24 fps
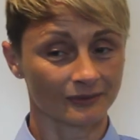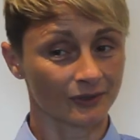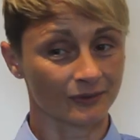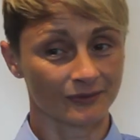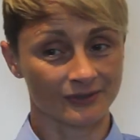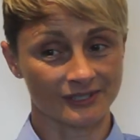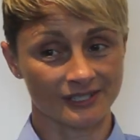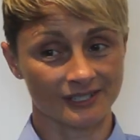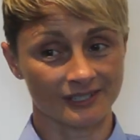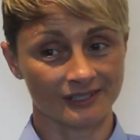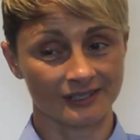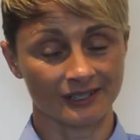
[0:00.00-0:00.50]

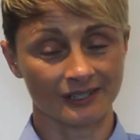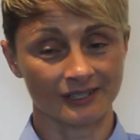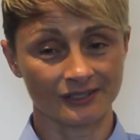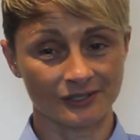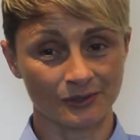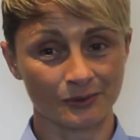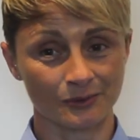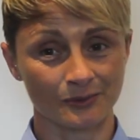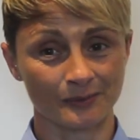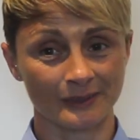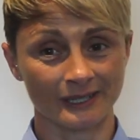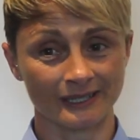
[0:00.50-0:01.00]
Obviously, us
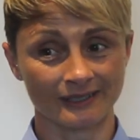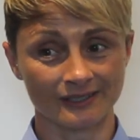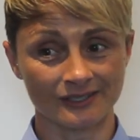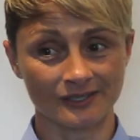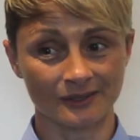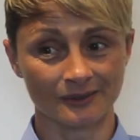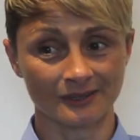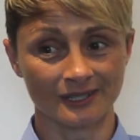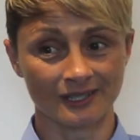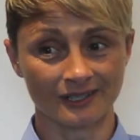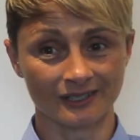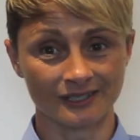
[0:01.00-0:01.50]
all being
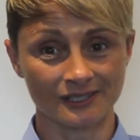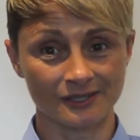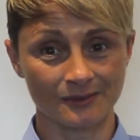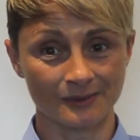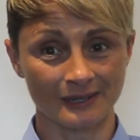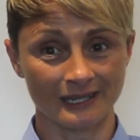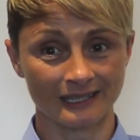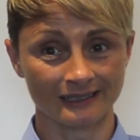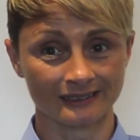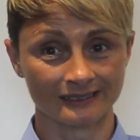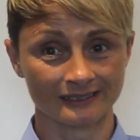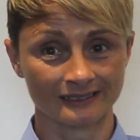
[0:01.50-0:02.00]
so young as
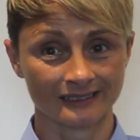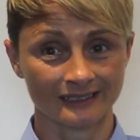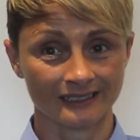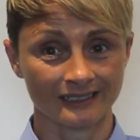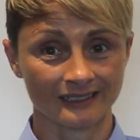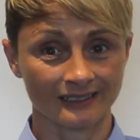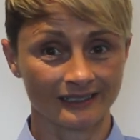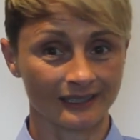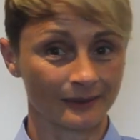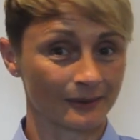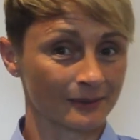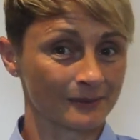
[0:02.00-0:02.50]
well,
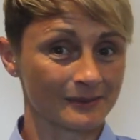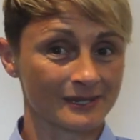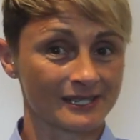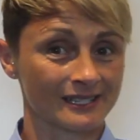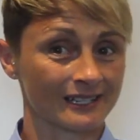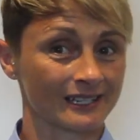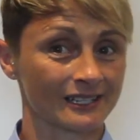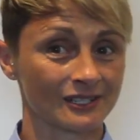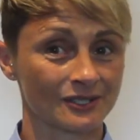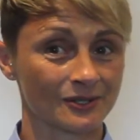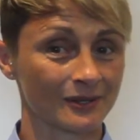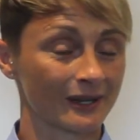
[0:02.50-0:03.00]
there were
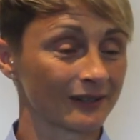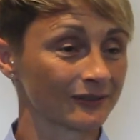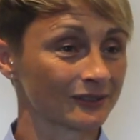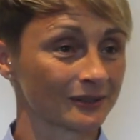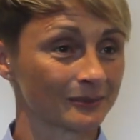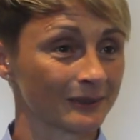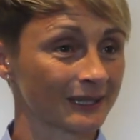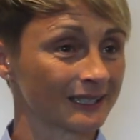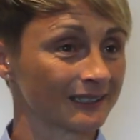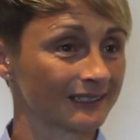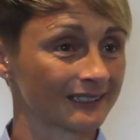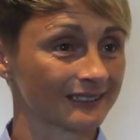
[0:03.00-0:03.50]
mistakes you have
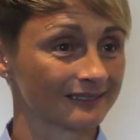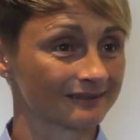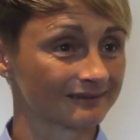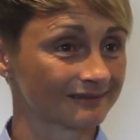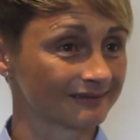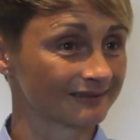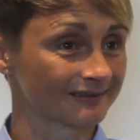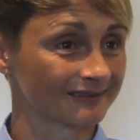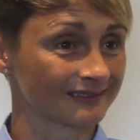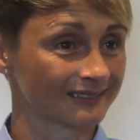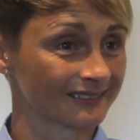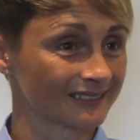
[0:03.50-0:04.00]
to make,
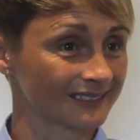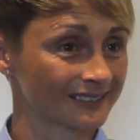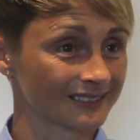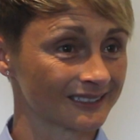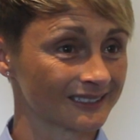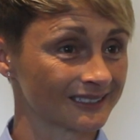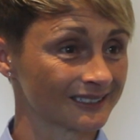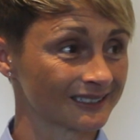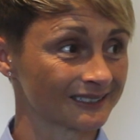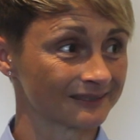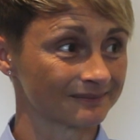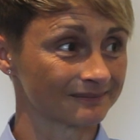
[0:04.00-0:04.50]

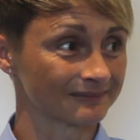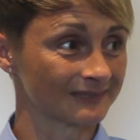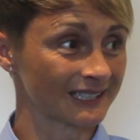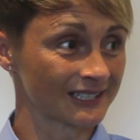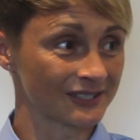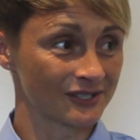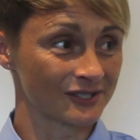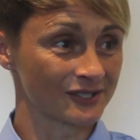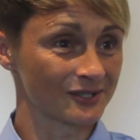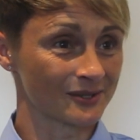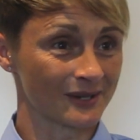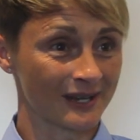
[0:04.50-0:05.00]

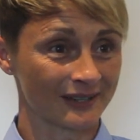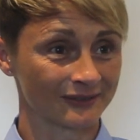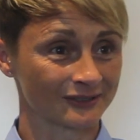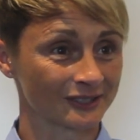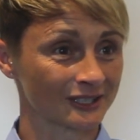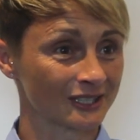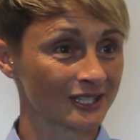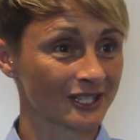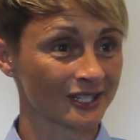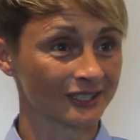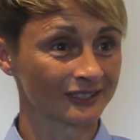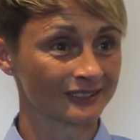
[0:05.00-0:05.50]
lessons you have
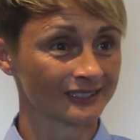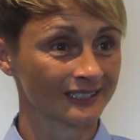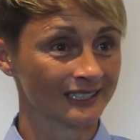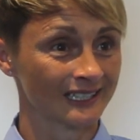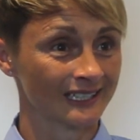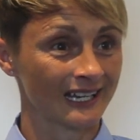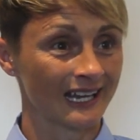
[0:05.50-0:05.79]
to learn.